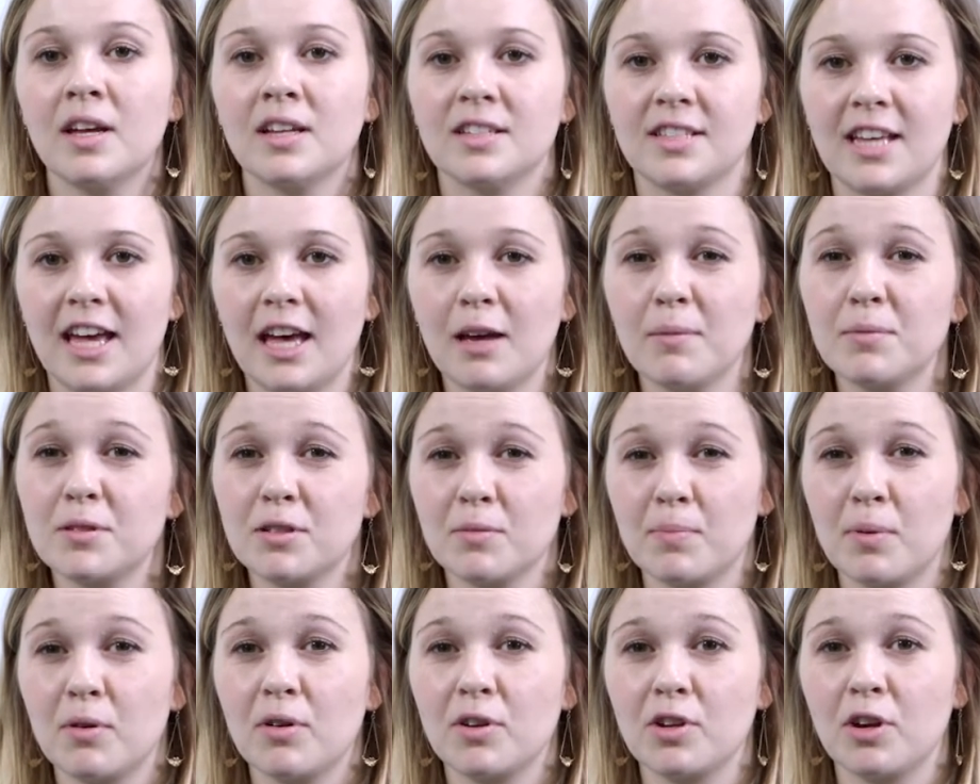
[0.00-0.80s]
to help
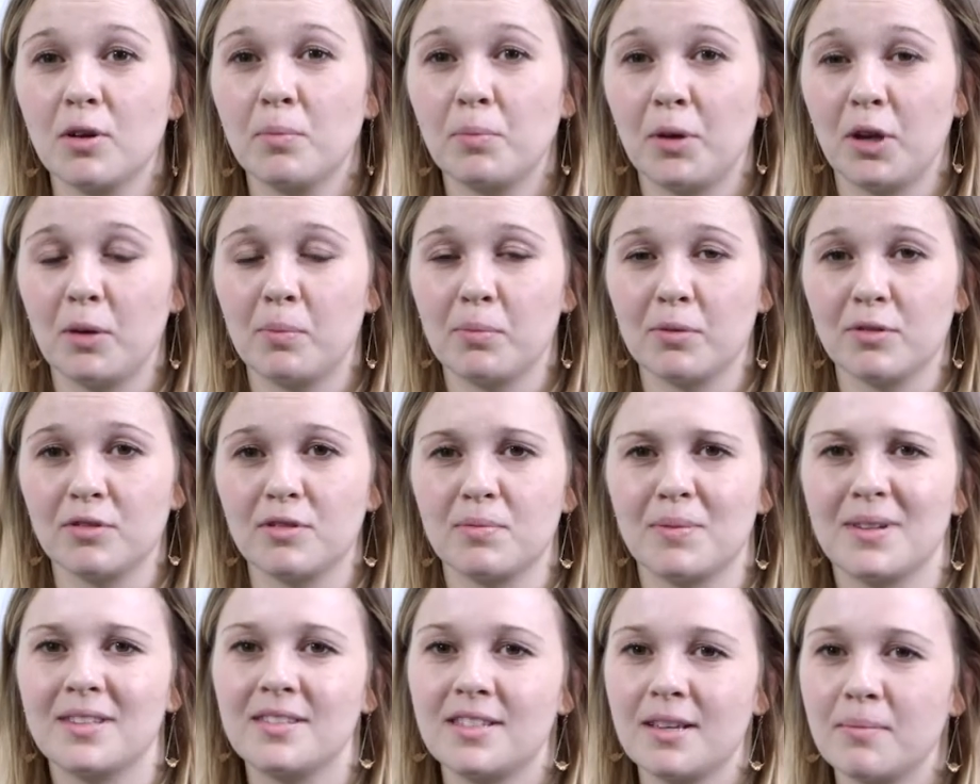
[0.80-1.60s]
support your
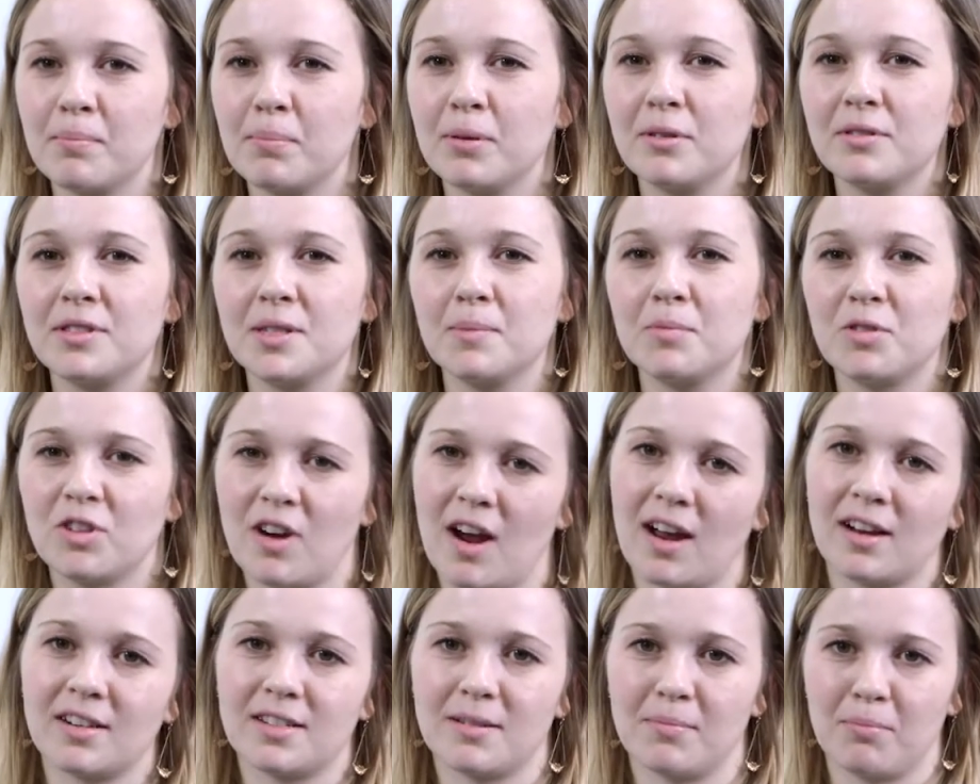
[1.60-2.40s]
pupils with simple
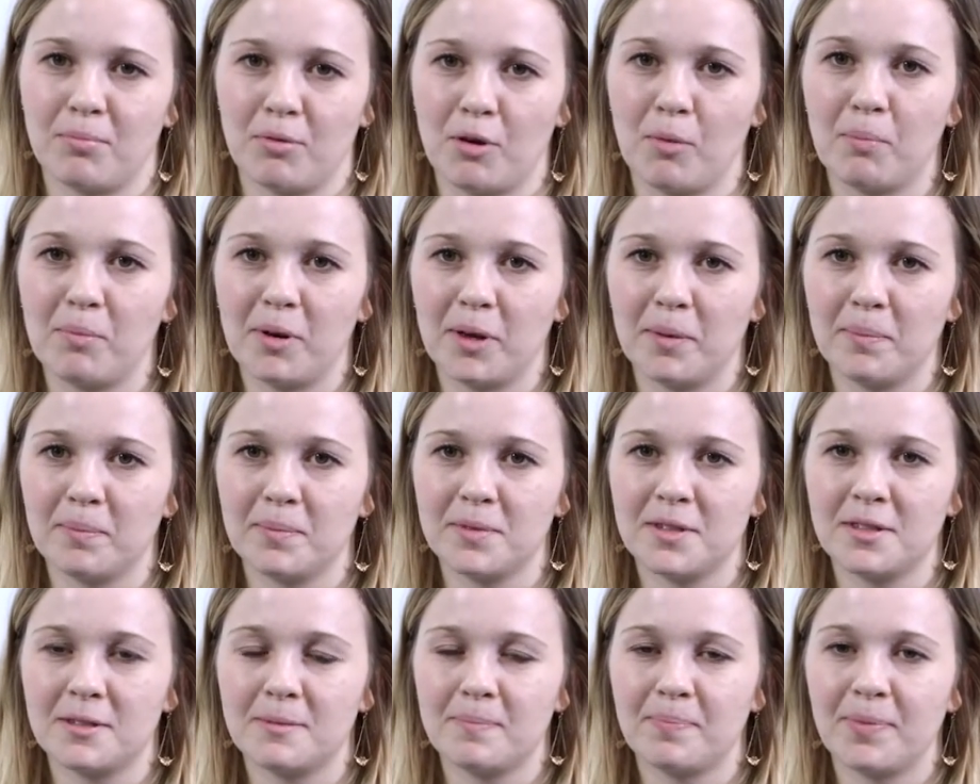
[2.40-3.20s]
subtraction
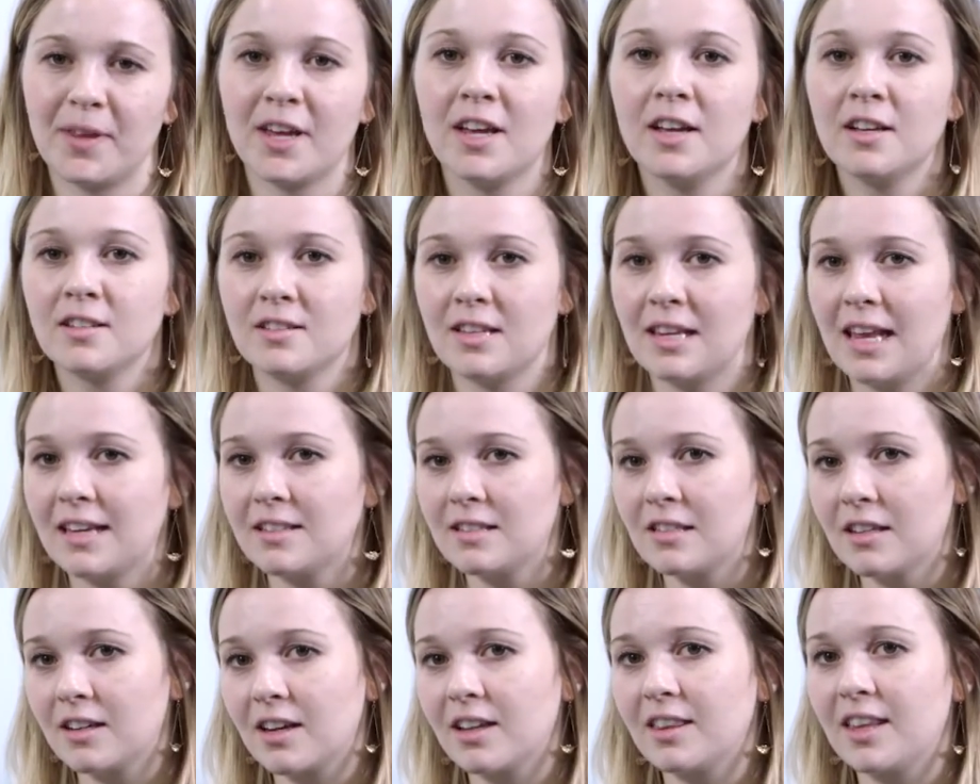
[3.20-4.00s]
problems. So
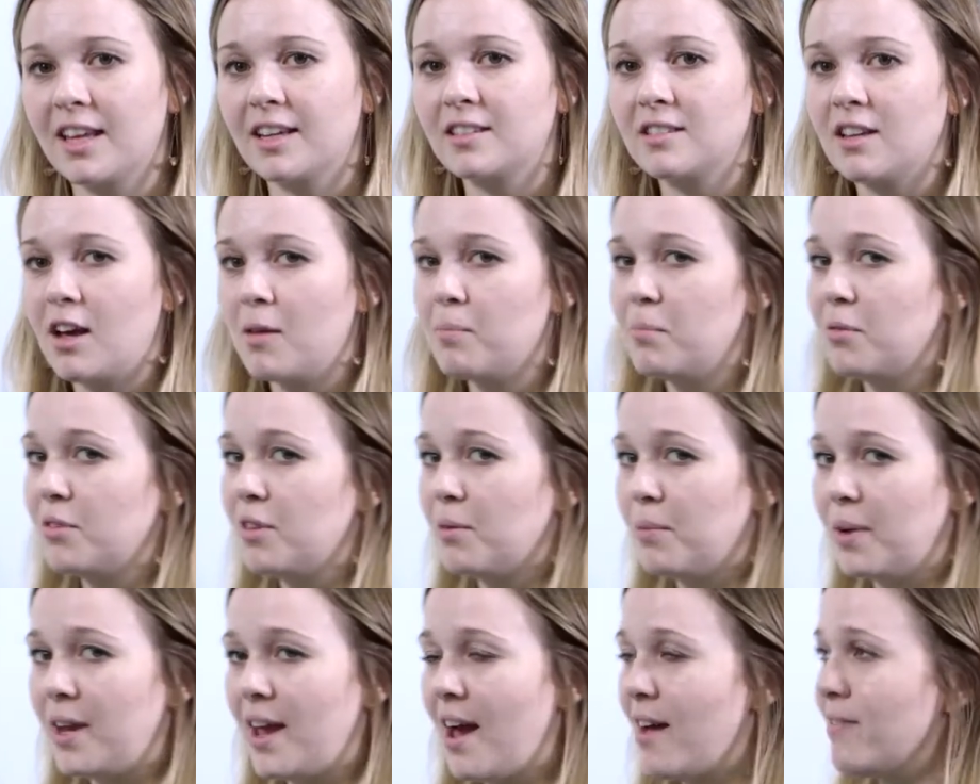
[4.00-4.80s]
let's look at the example
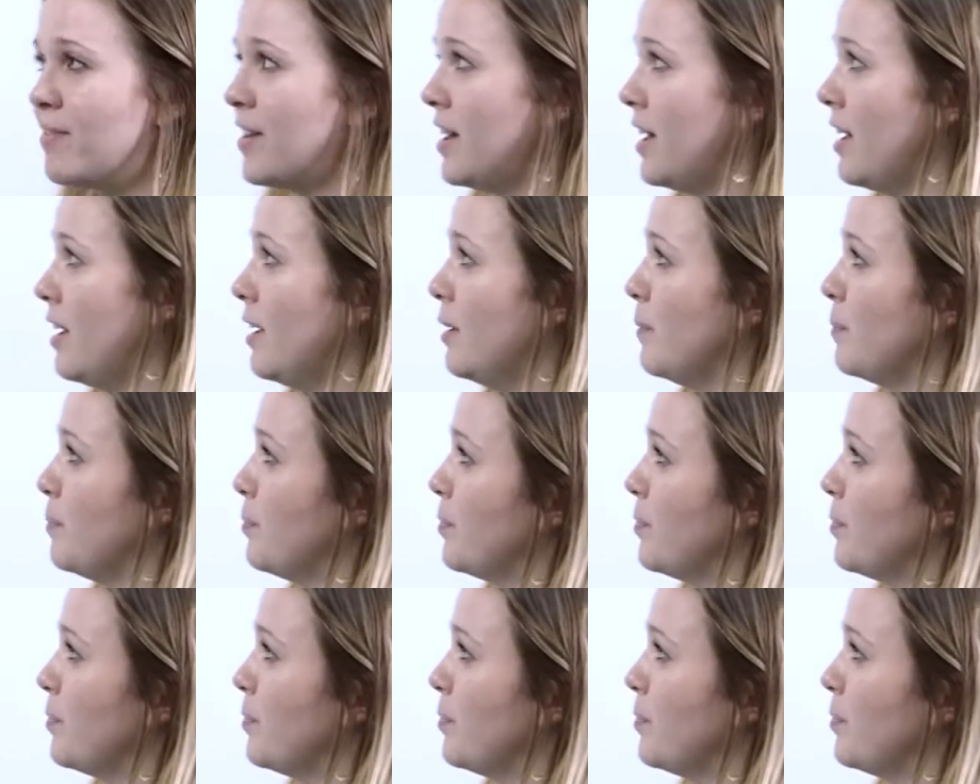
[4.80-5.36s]
that we have here.